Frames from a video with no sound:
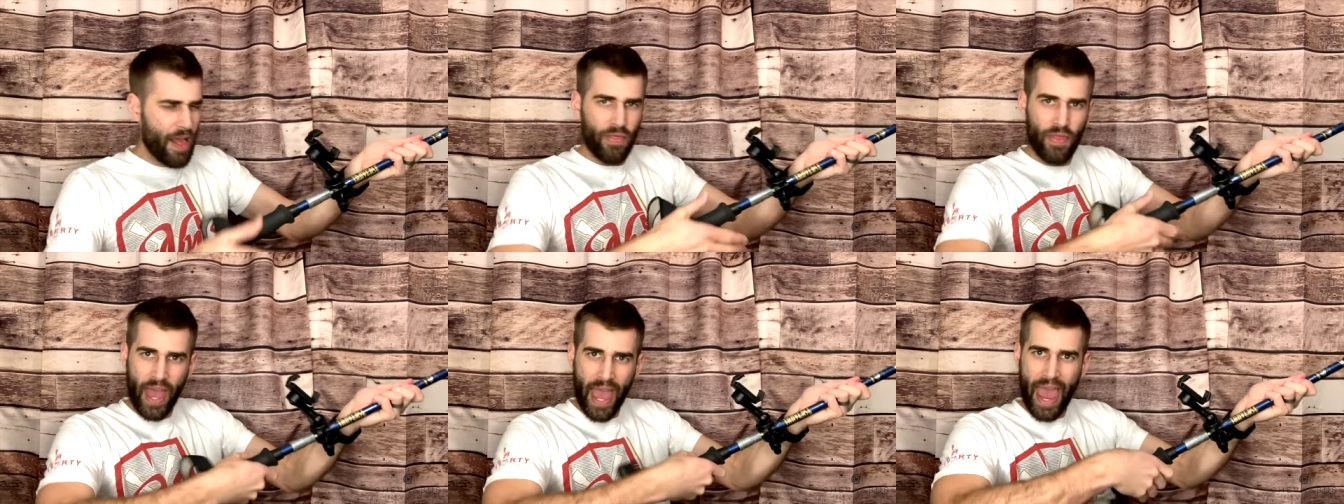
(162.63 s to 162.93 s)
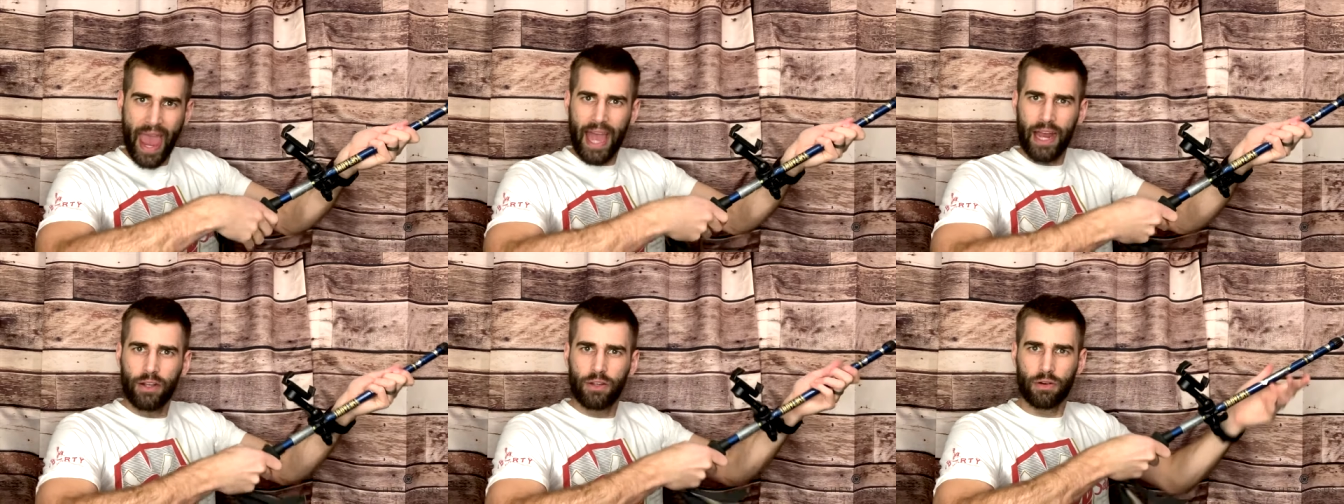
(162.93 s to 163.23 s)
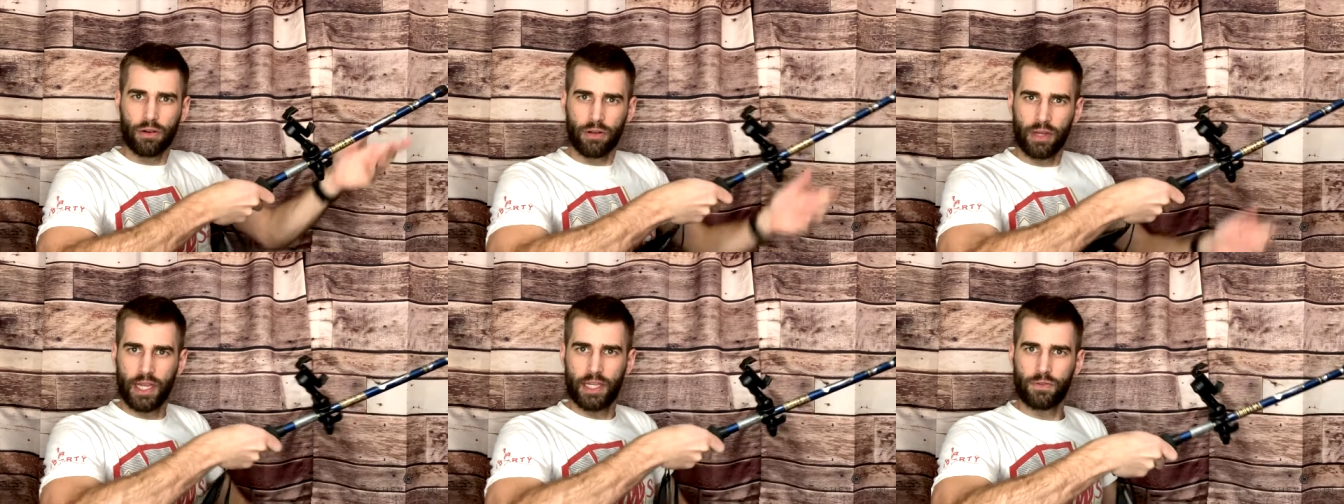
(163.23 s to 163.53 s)
the
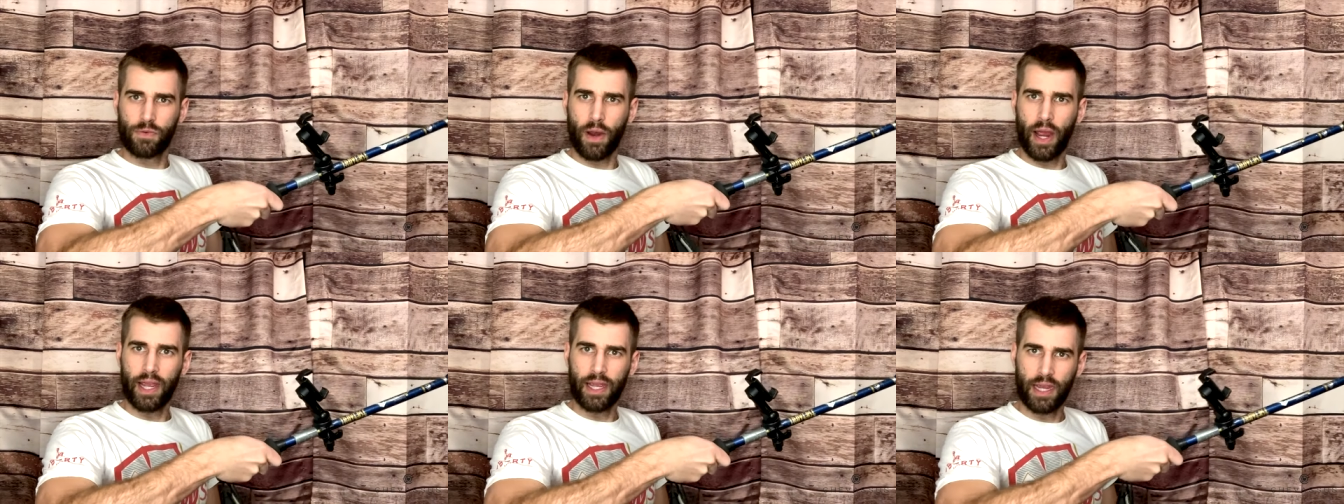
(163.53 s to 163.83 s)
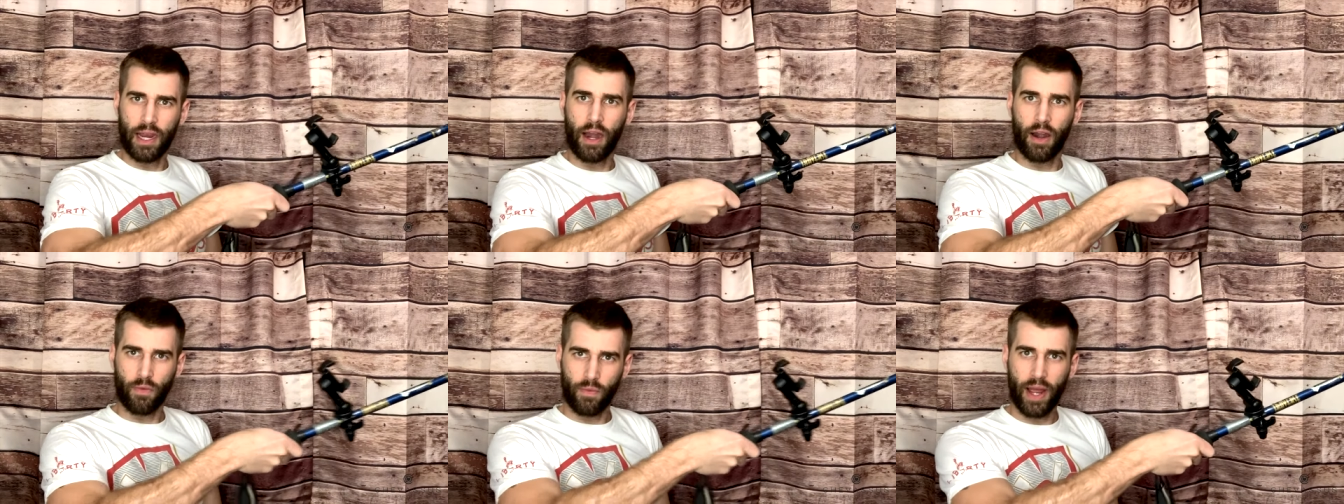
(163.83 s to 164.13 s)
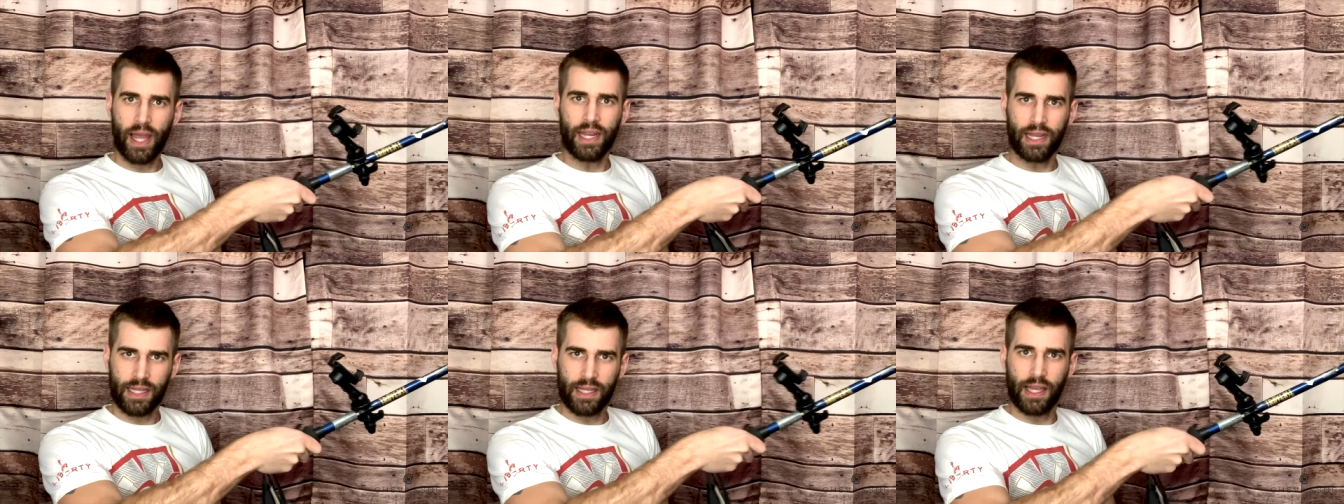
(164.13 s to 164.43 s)
handle is right here,
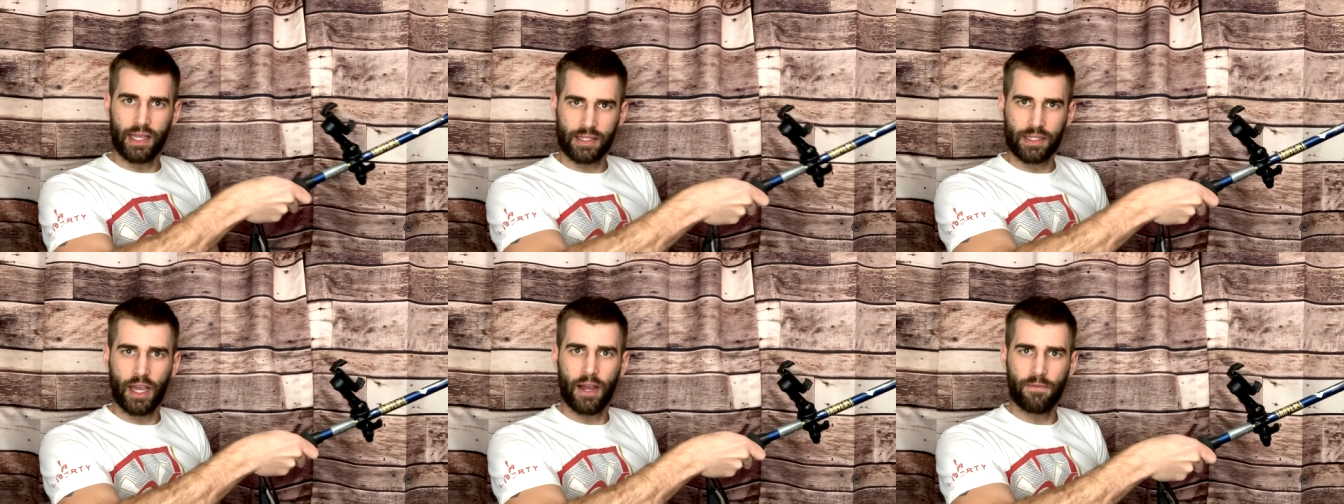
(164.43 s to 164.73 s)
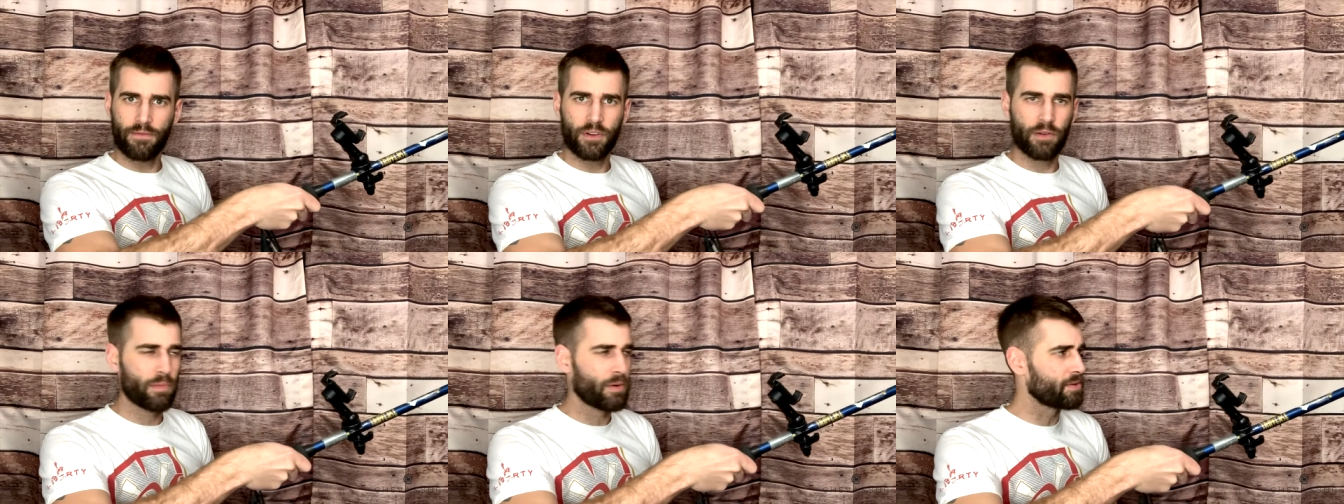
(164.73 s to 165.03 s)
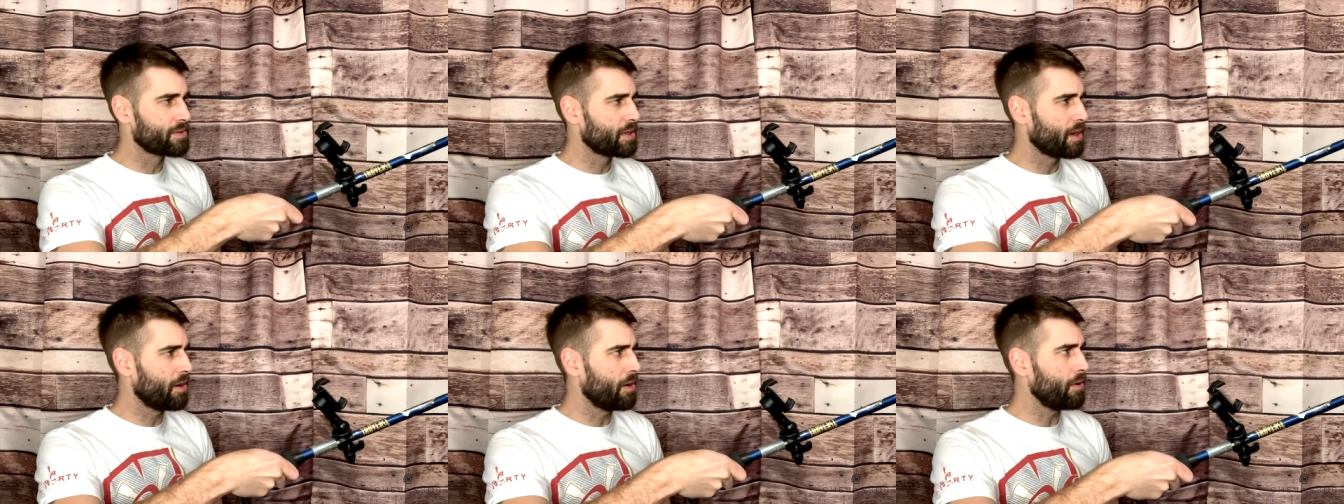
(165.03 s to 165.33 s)
right? It's
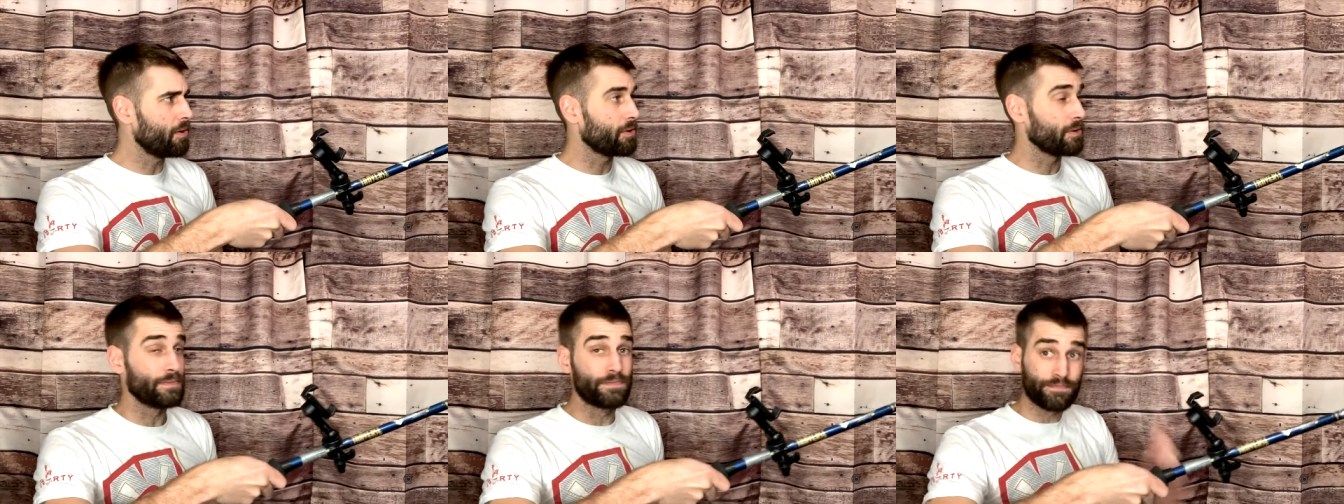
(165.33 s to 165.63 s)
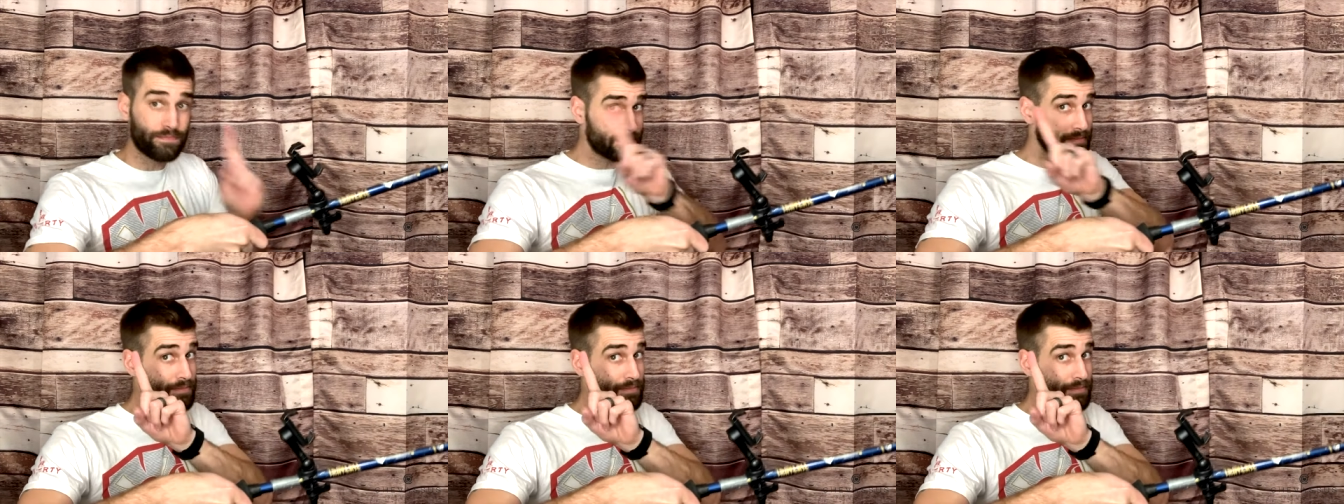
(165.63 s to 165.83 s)
comfortable to hold.